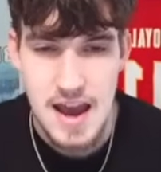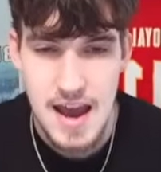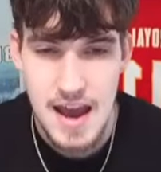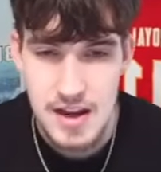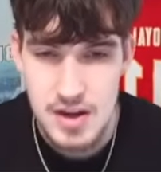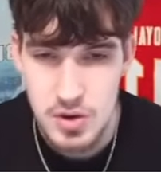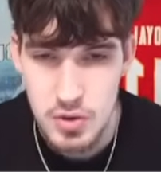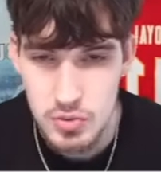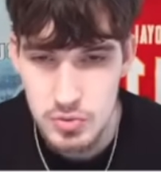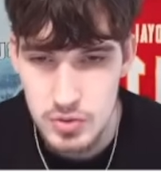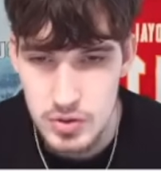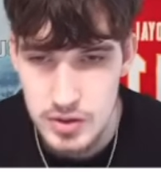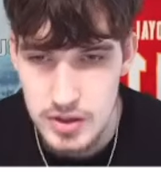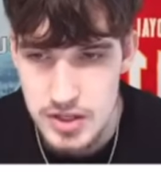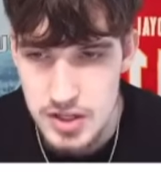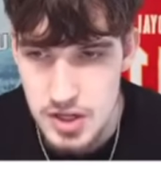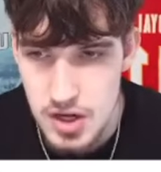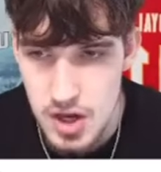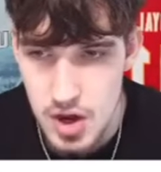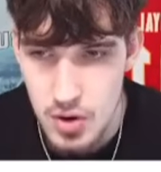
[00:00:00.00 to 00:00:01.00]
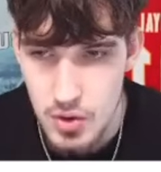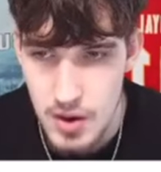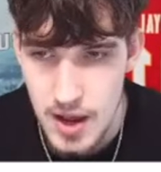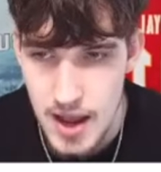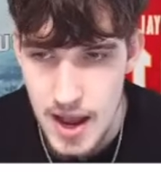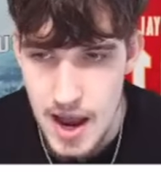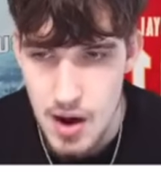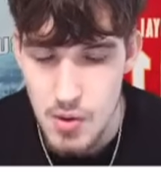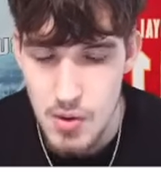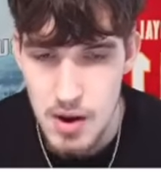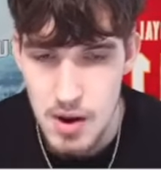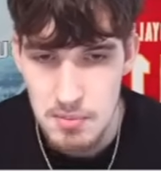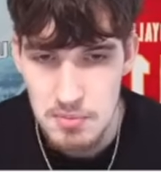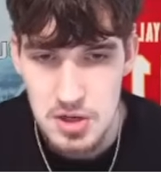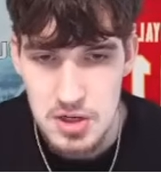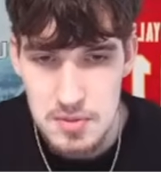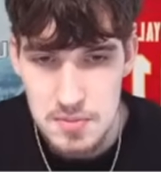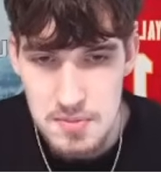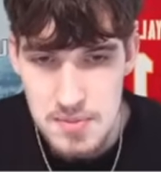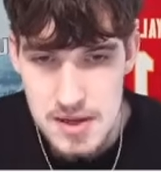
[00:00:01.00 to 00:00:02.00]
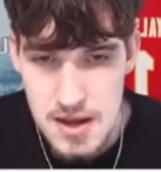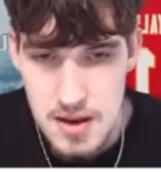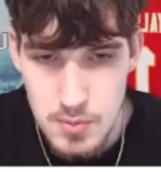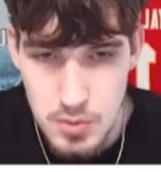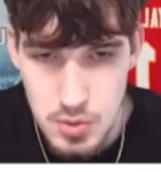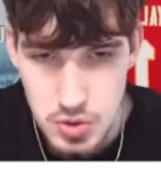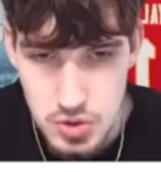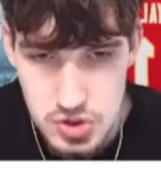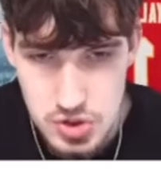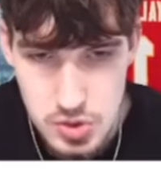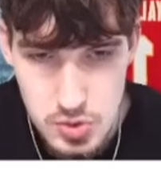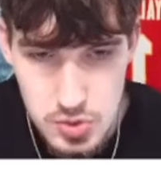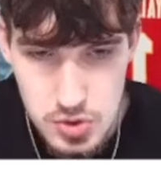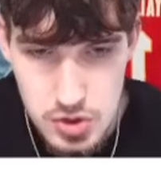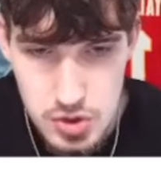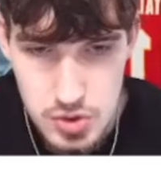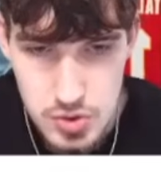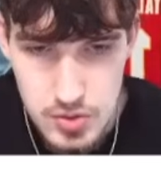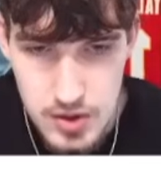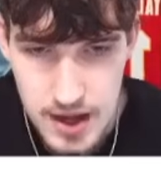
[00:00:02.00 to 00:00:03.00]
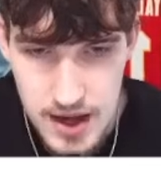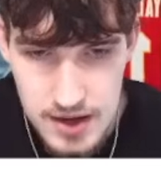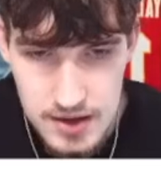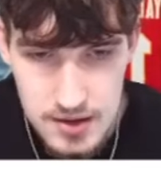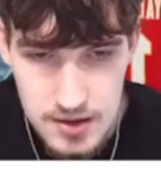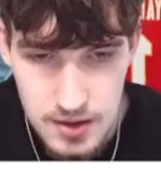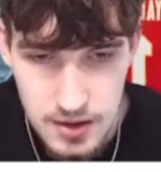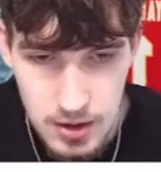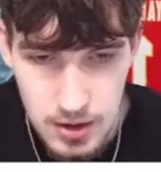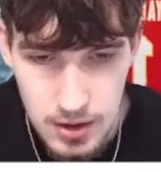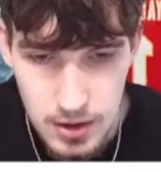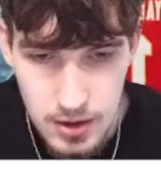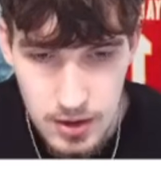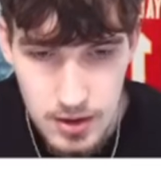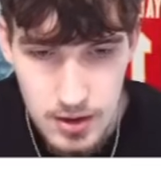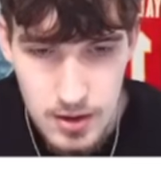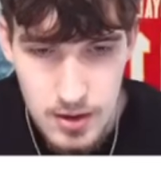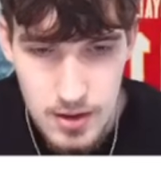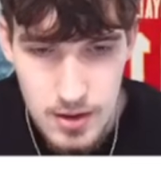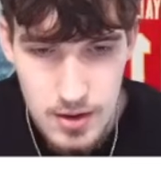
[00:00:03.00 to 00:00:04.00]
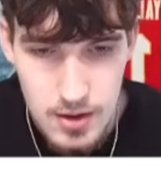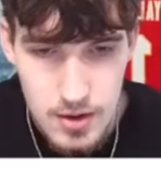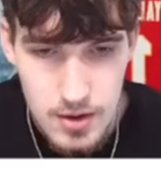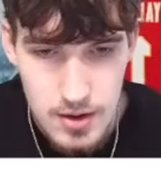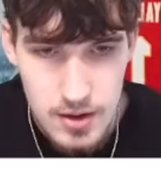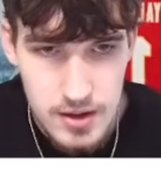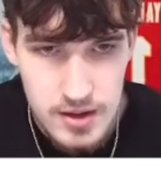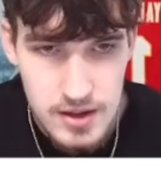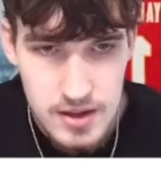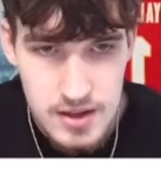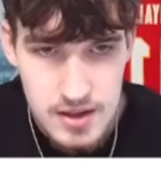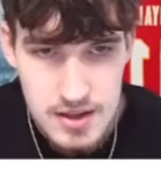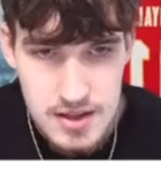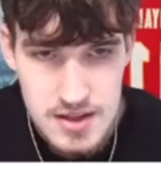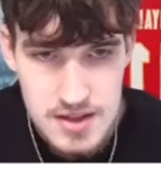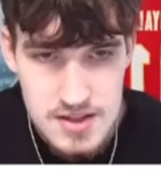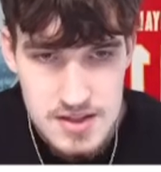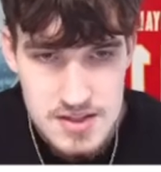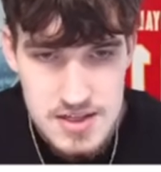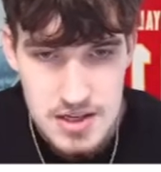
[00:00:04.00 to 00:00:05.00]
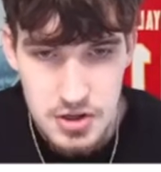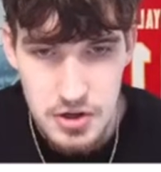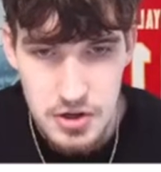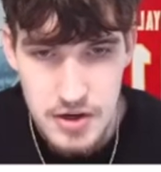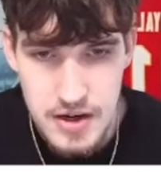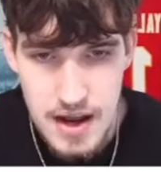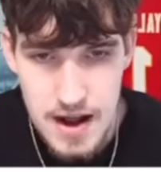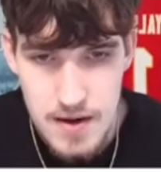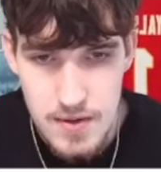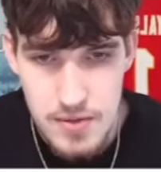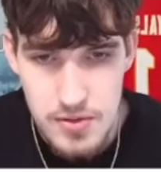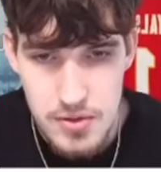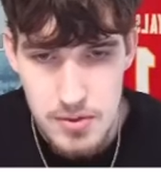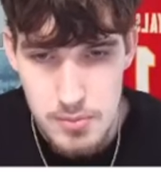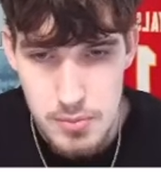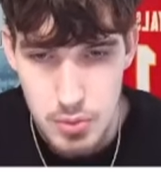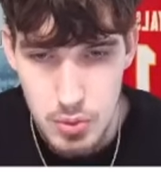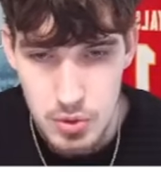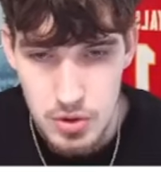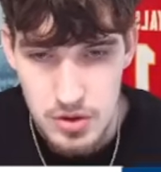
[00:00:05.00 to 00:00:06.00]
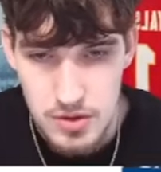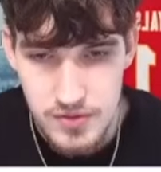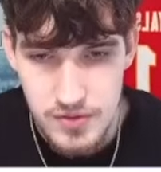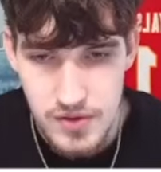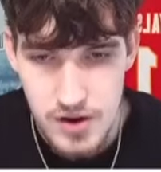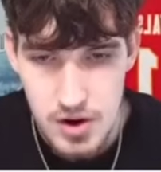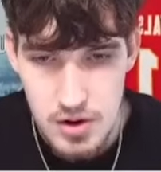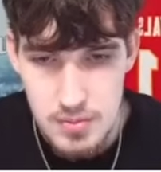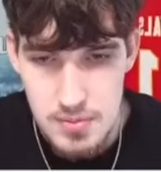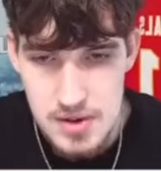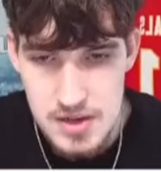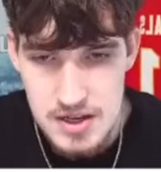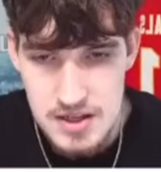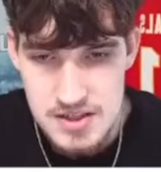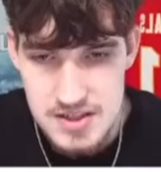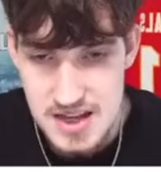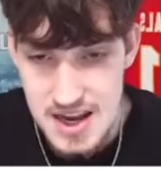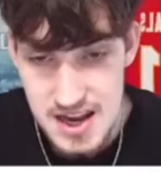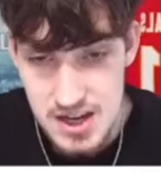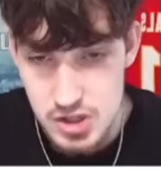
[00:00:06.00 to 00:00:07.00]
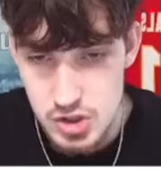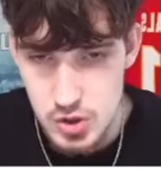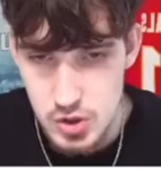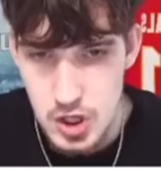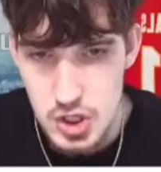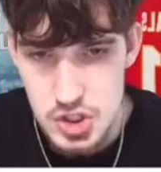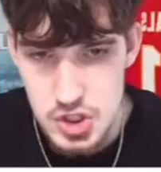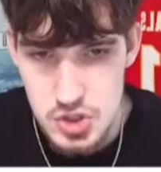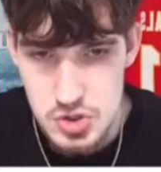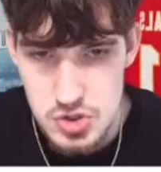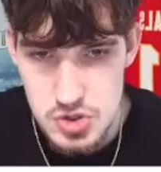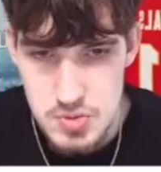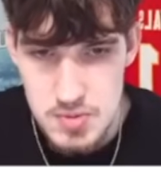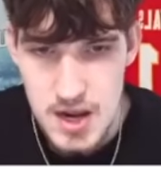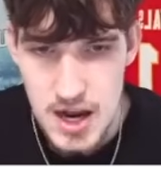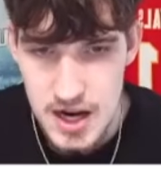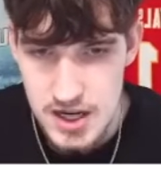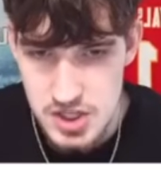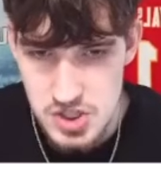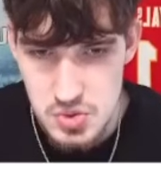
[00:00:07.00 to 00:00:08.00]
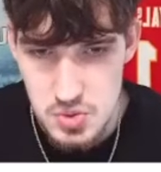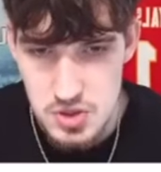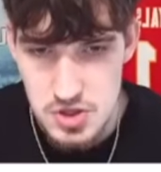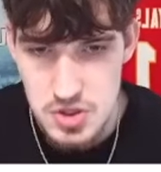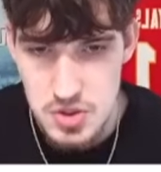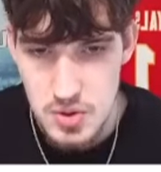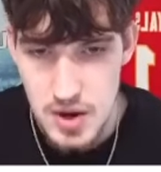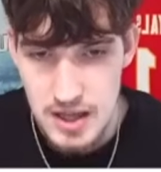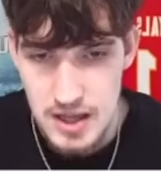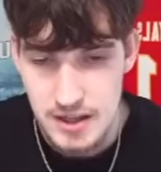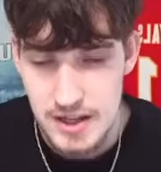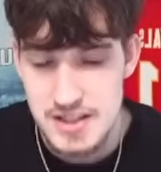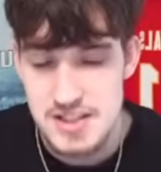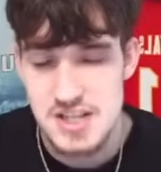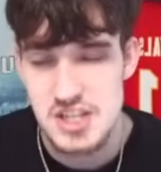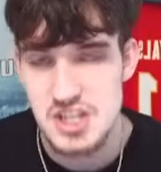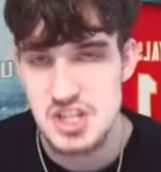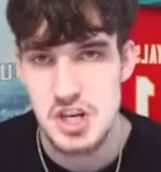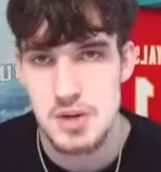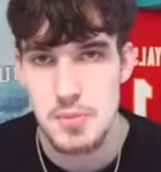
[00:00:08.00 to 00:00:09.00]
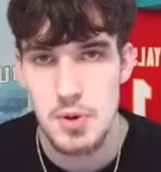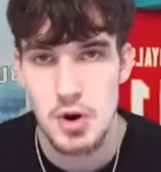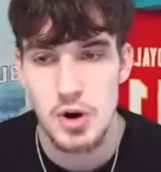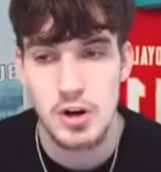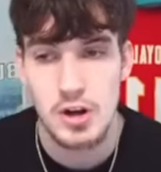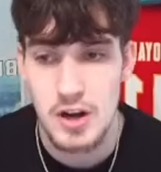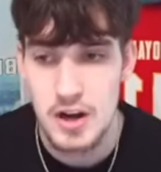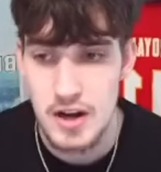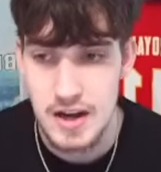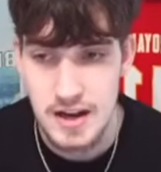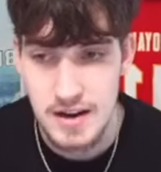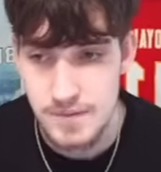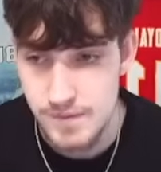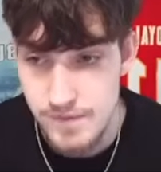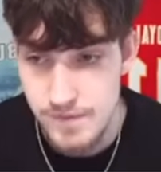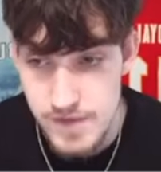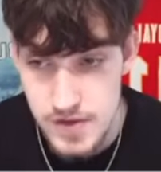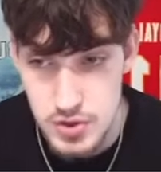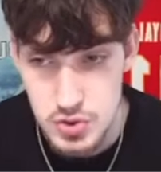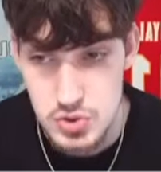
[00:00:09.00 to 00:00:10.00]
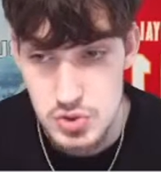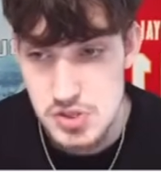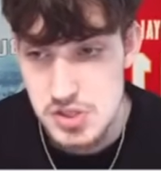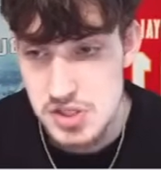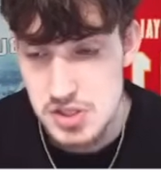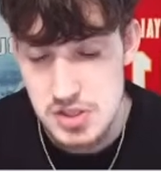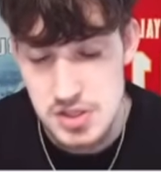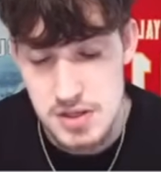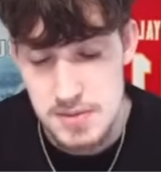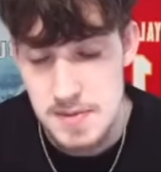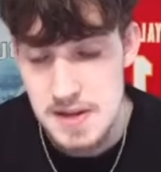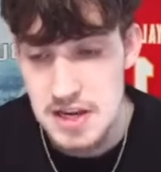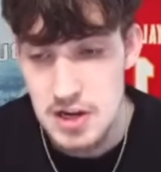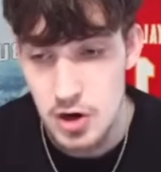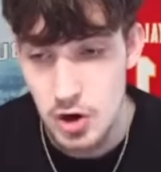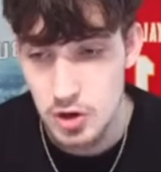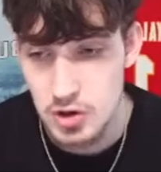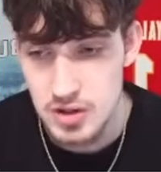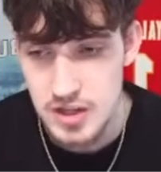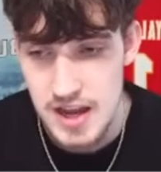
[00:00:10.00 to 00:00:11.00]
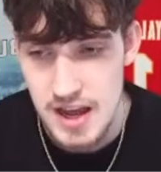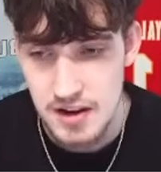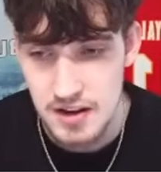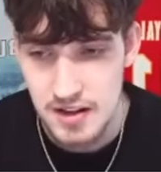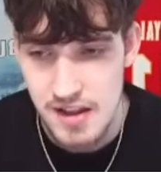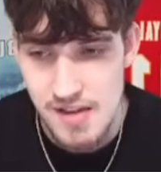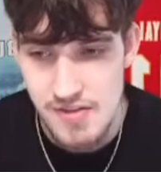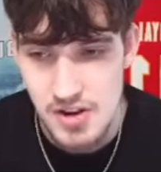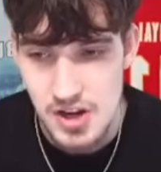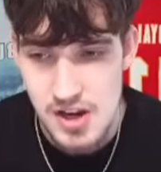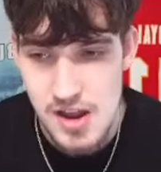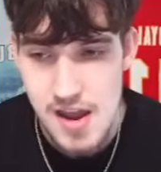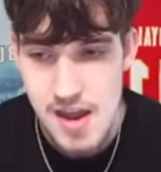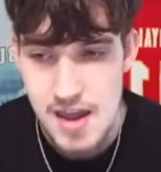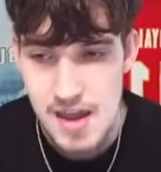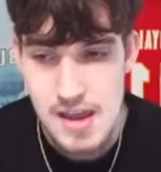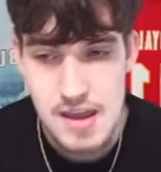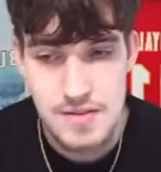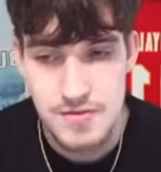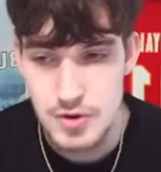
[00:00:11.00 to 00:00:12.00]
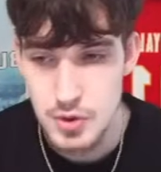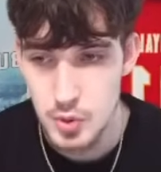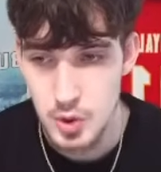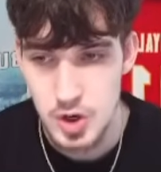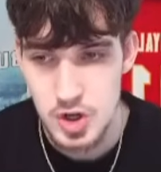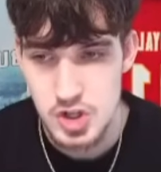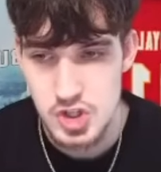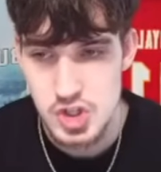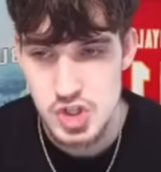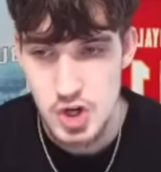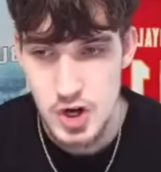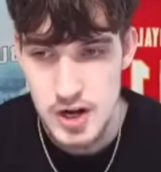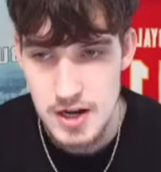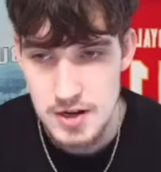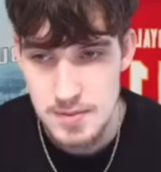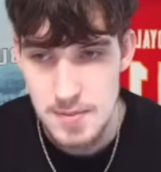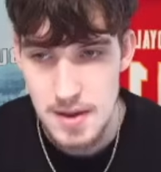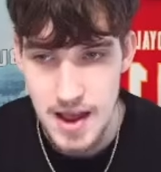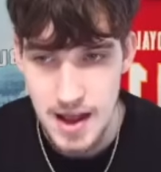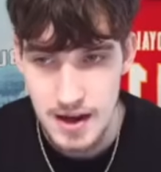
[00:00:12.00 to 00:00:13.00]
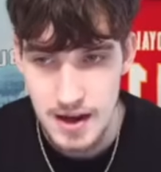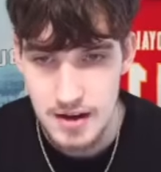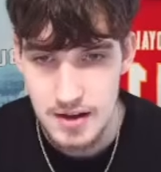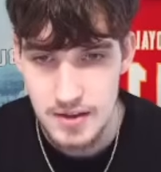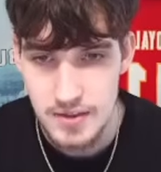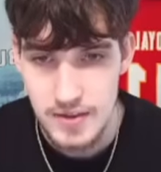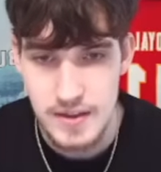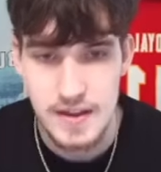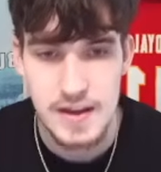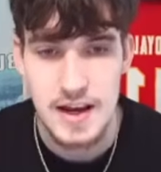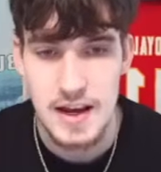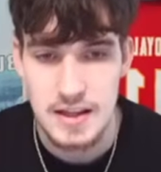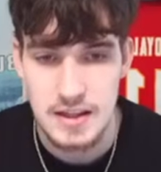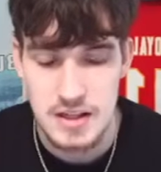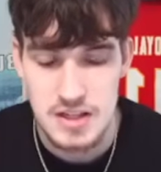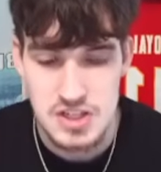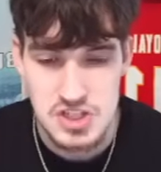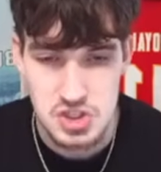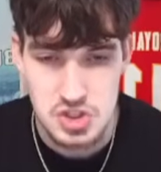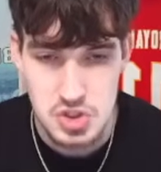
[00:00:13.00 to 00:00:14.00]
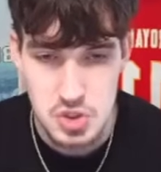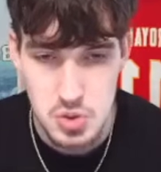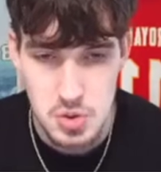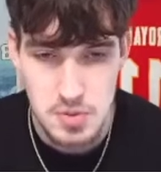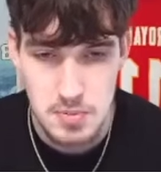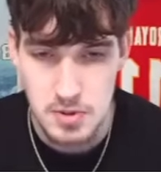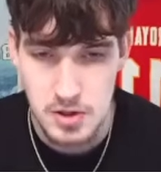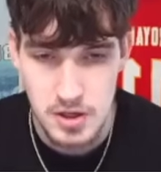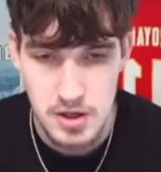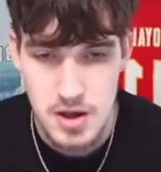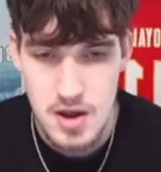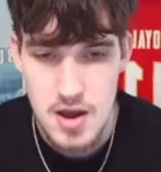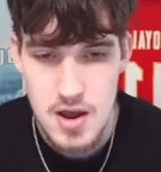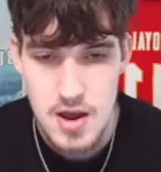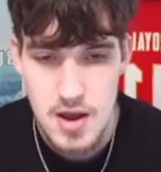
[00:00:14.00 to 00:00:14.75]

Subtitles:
I don't really know how I'm going to be able to do that here, considering how the board fell. Because edge rusher, to be honest with you, I like TJ Parker. It feels to me early at 11. If you were to trade back, then I'd listen to it. But